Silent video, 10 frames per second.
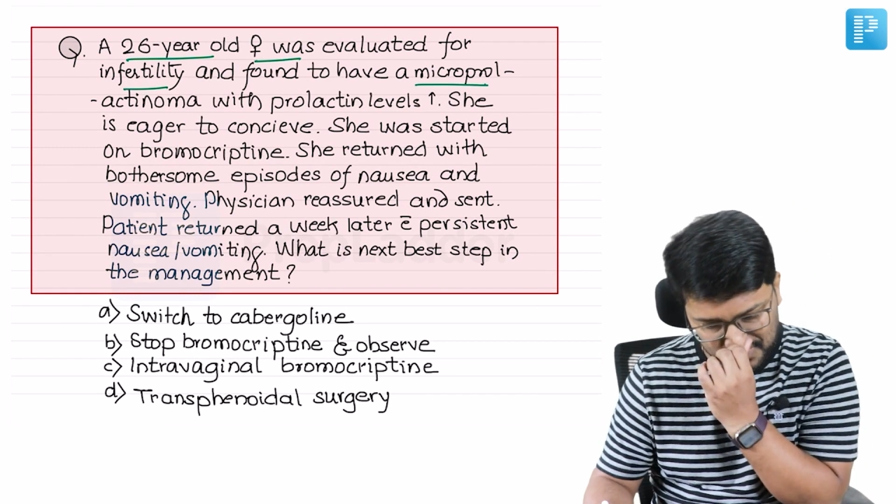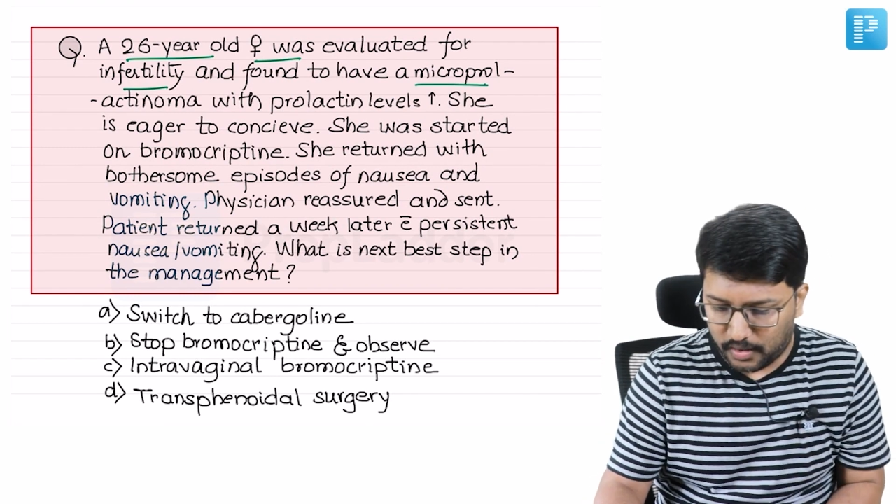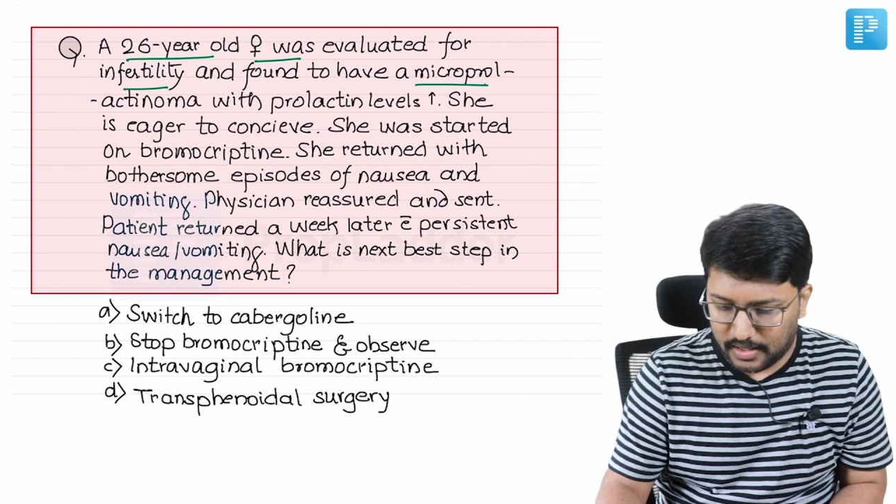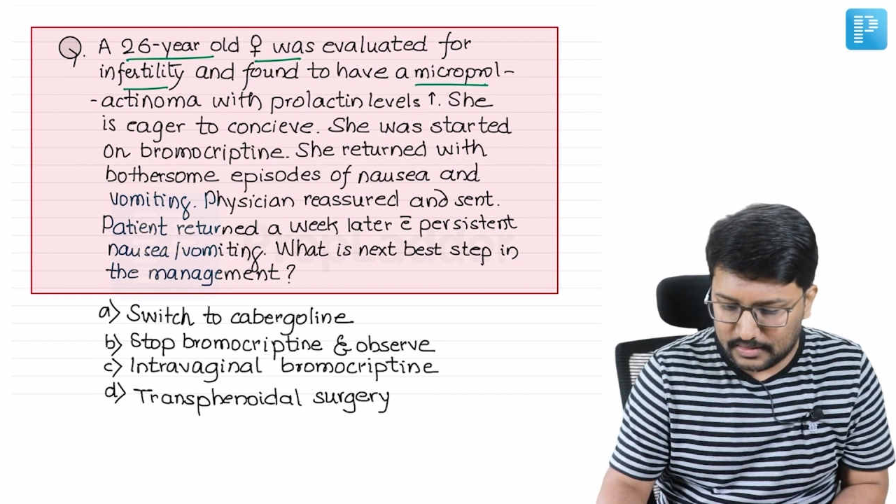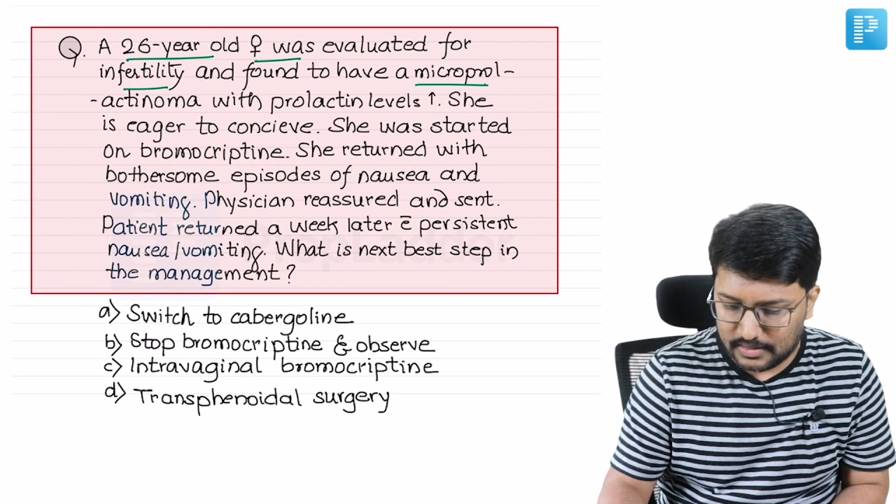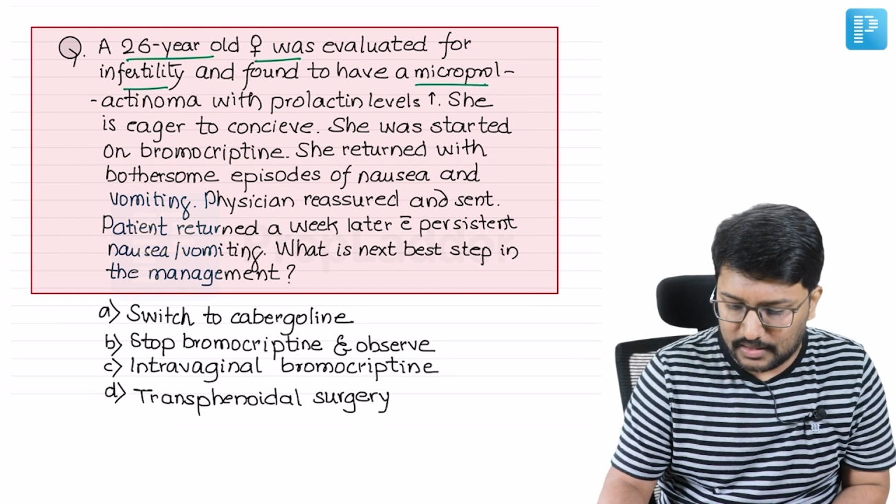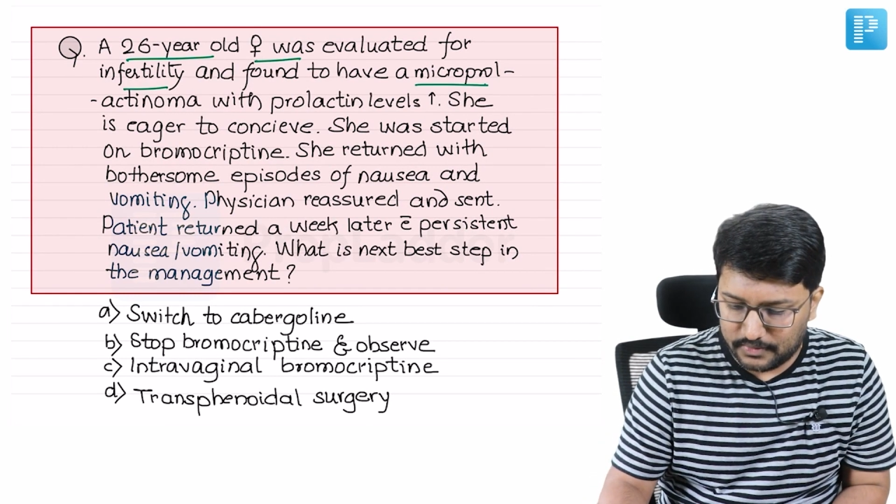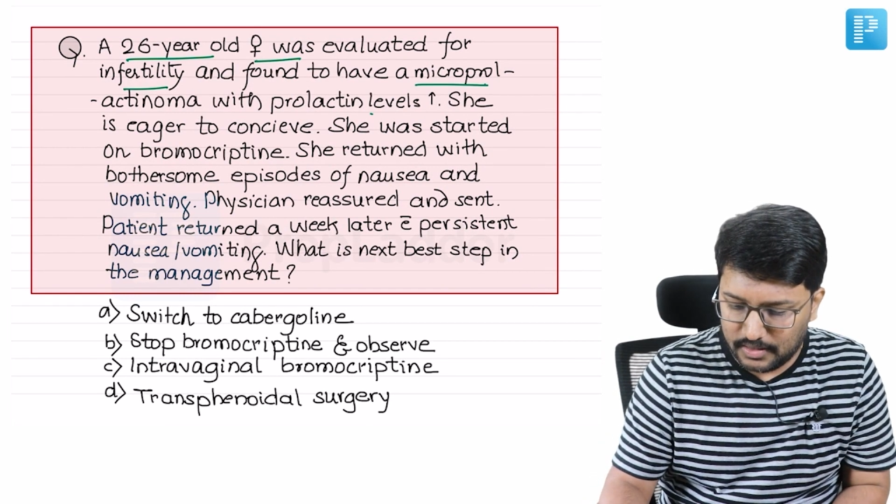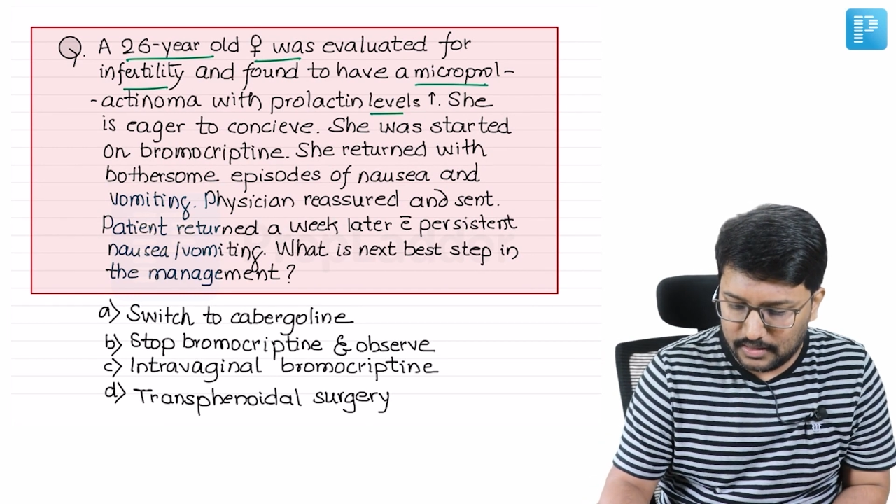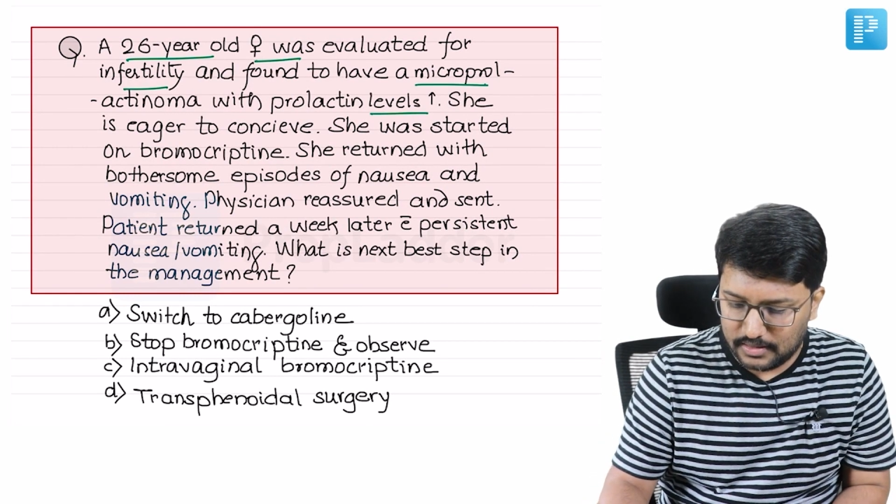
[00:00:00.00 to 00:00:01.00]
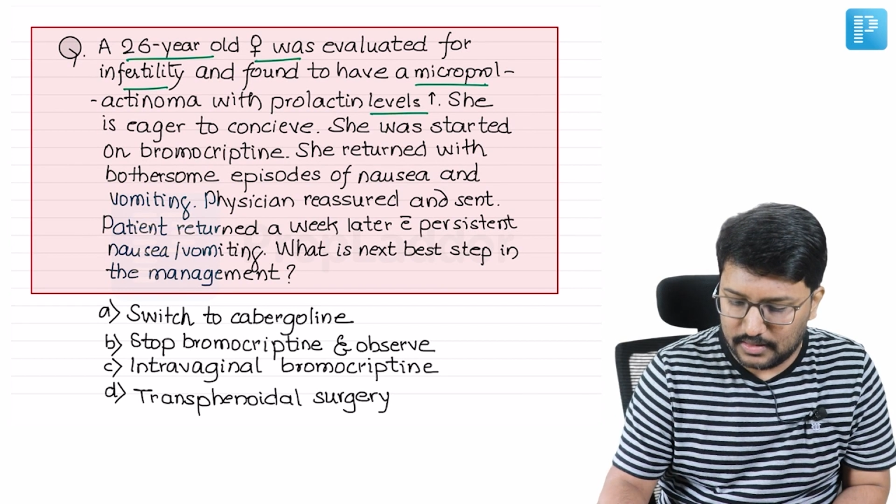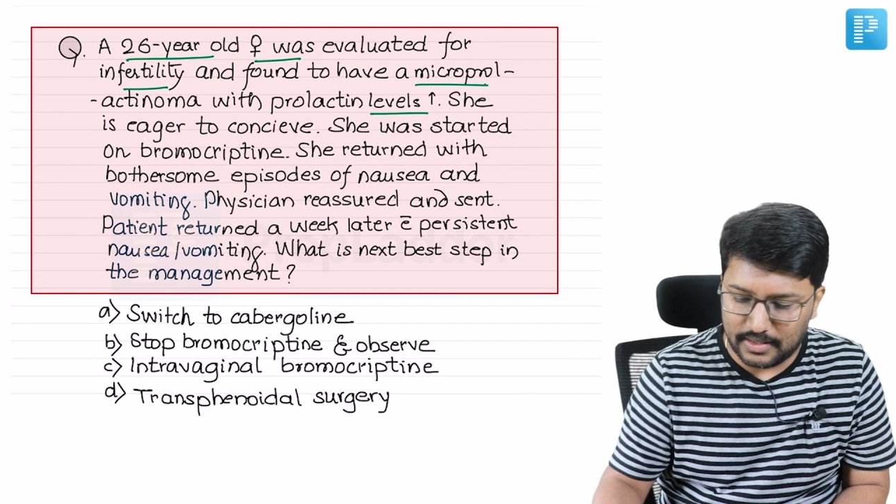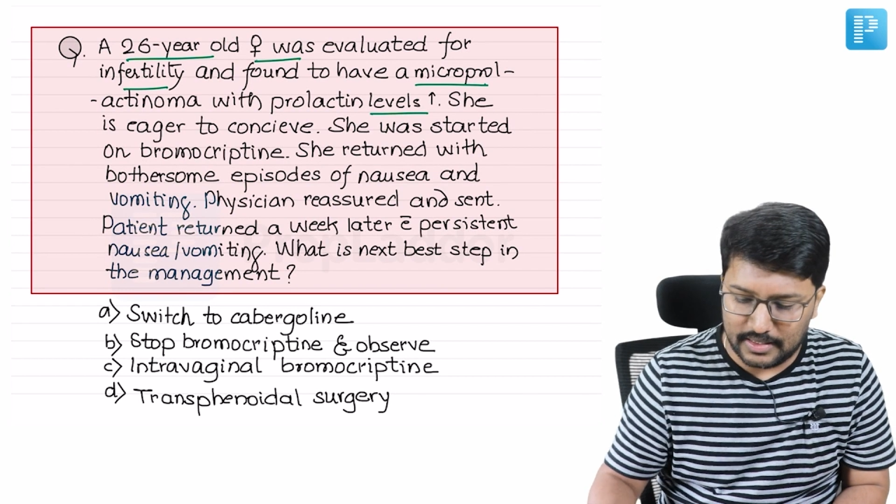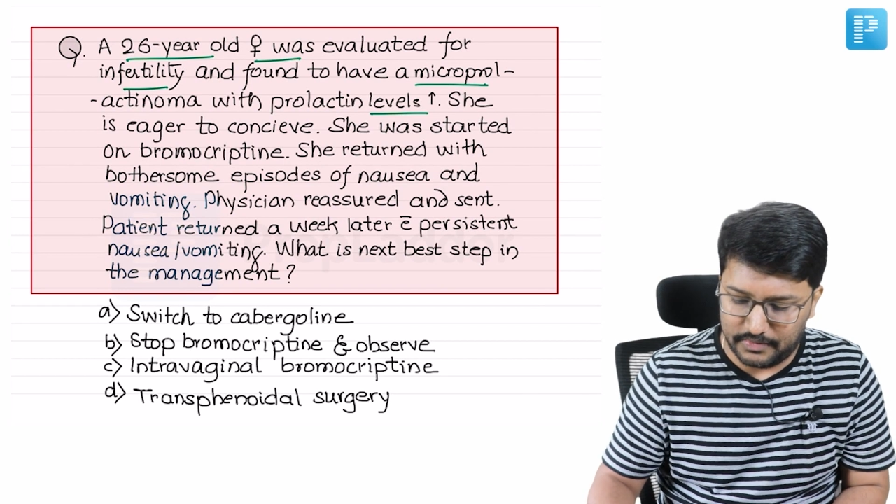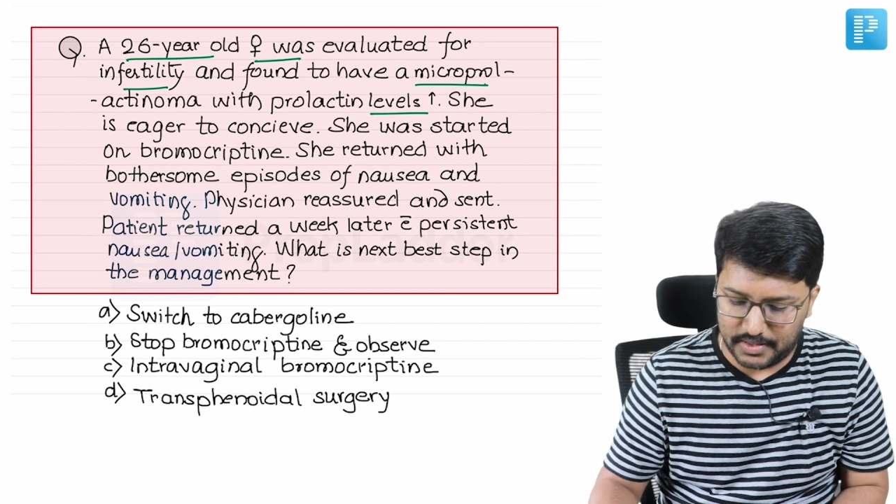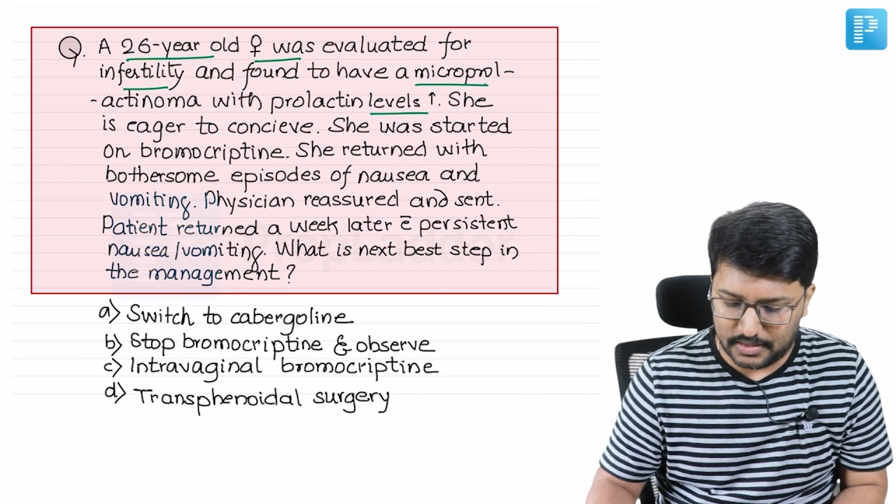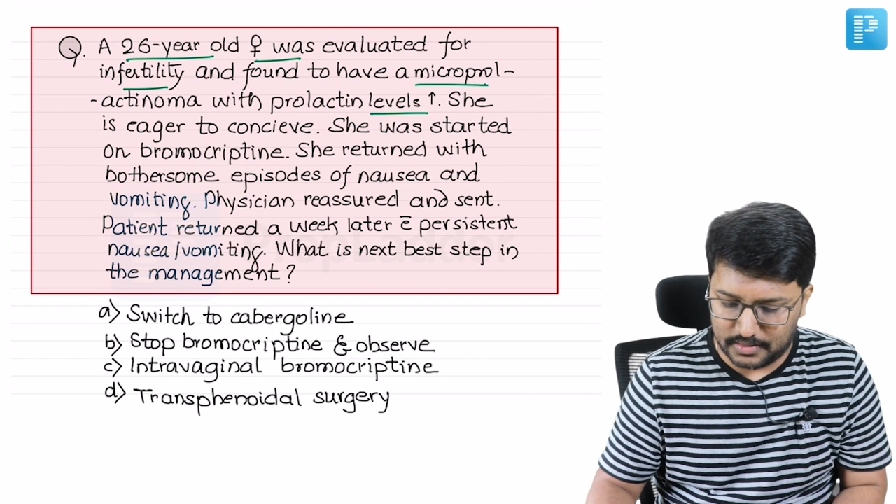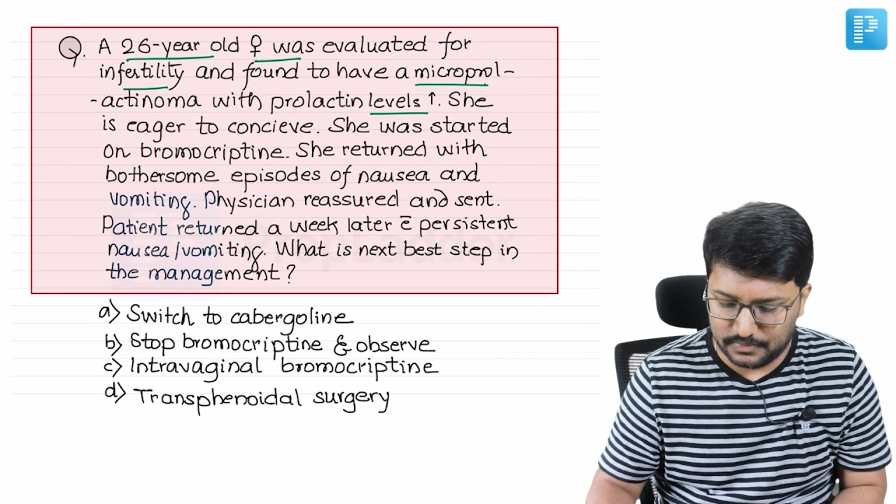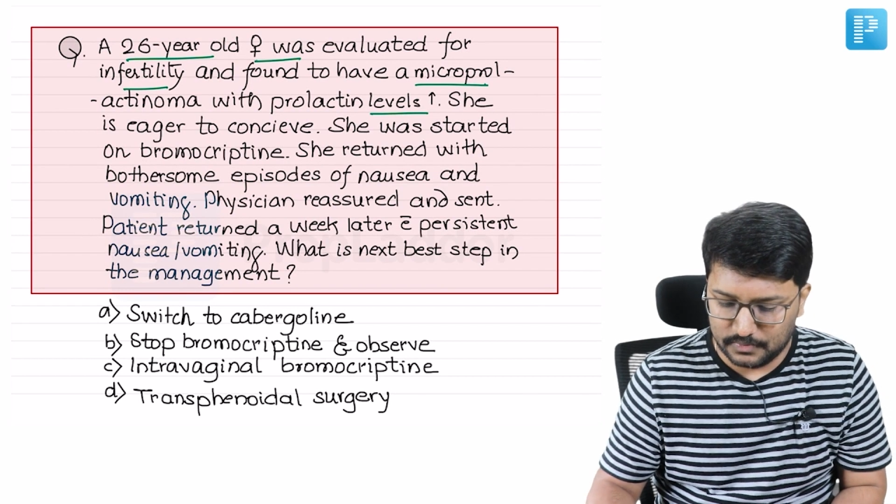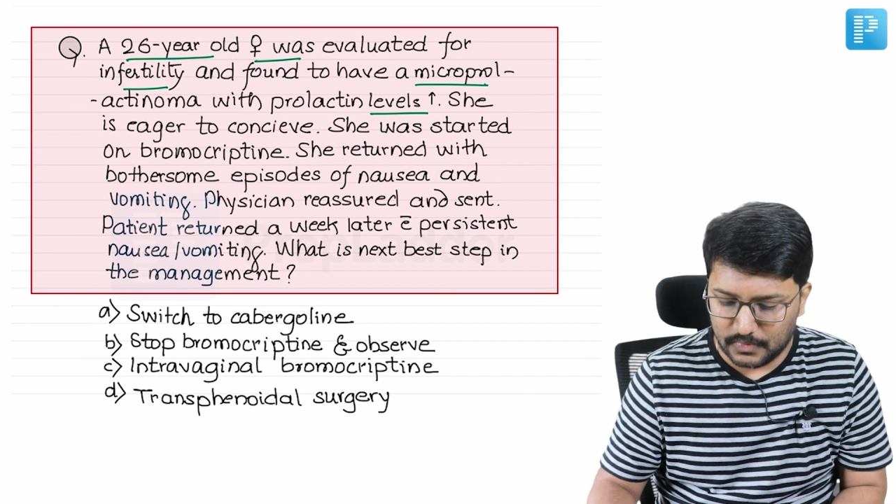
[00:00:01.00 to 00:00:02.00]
prolactin level elevated.